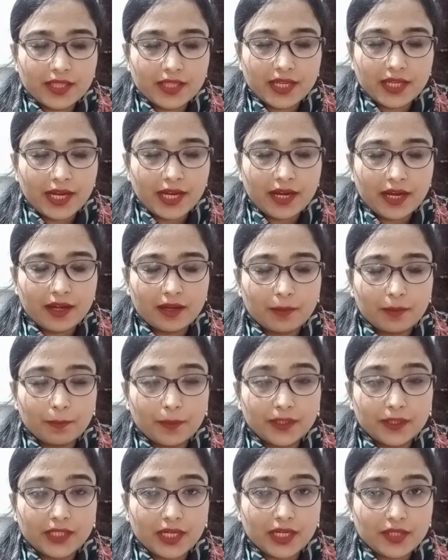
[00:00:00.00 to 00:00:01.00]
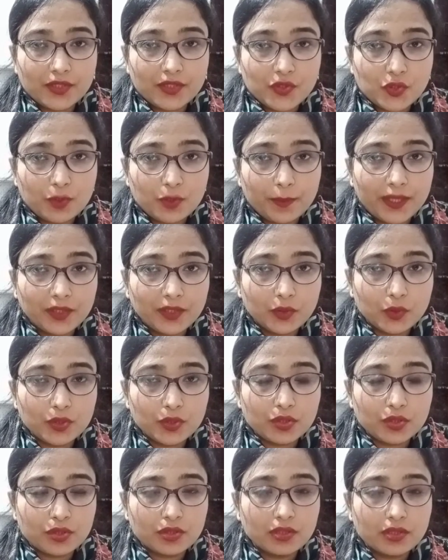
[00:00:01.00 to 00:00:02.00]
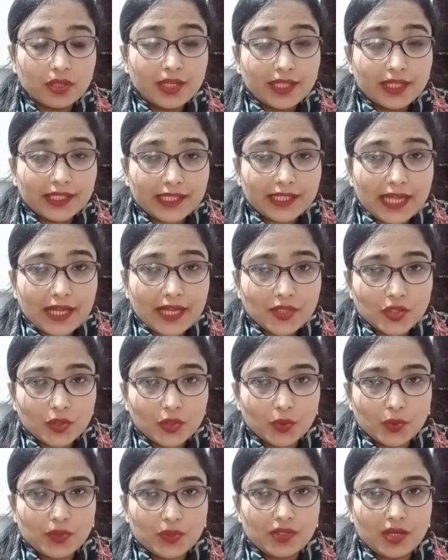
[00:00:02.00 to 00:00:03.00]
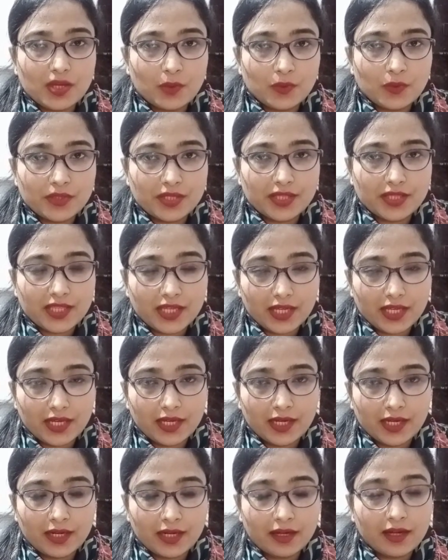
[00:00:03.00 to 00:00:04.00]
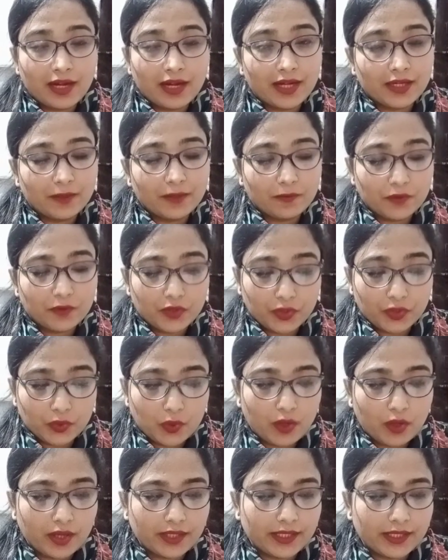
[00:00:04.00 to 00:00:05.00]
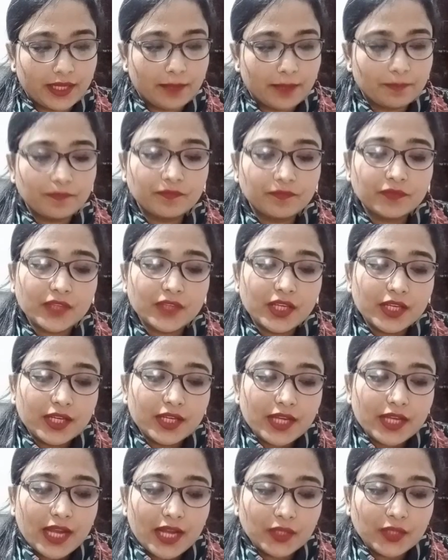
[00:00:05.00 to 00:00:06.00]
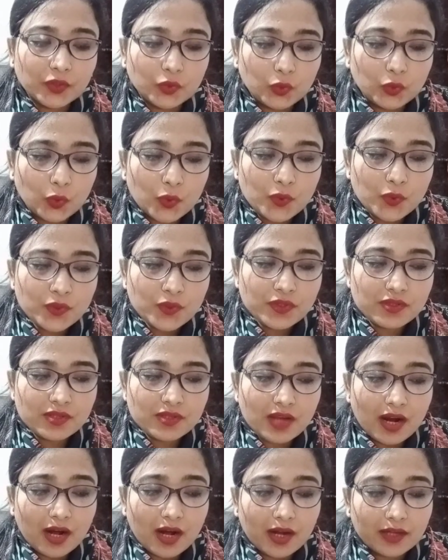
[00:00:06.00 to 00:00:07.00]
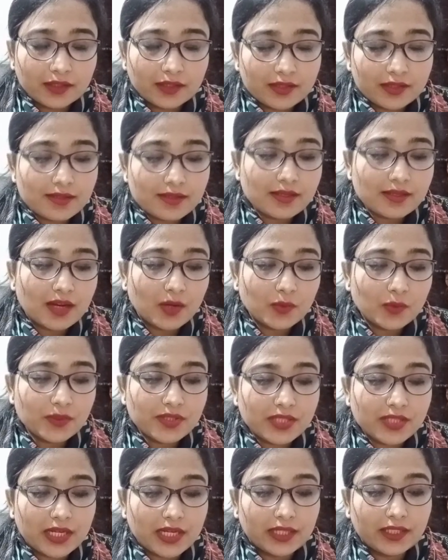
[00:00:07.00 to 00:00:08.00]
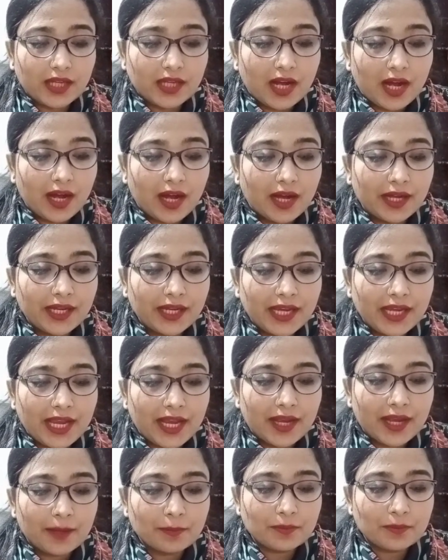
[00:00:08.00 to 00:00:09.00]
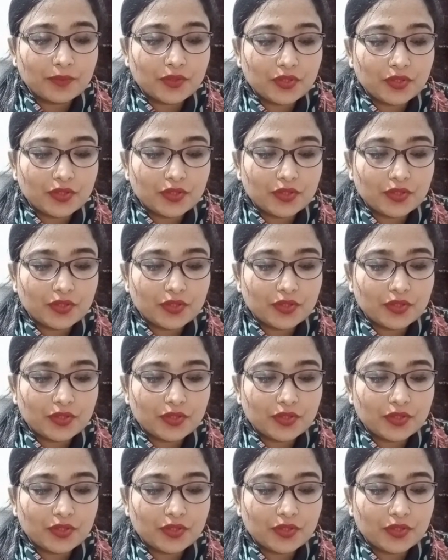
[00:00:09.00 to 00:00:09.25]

the air, but that instrument could catch those sounds in the air, and it would record them. And those are the sounds that I am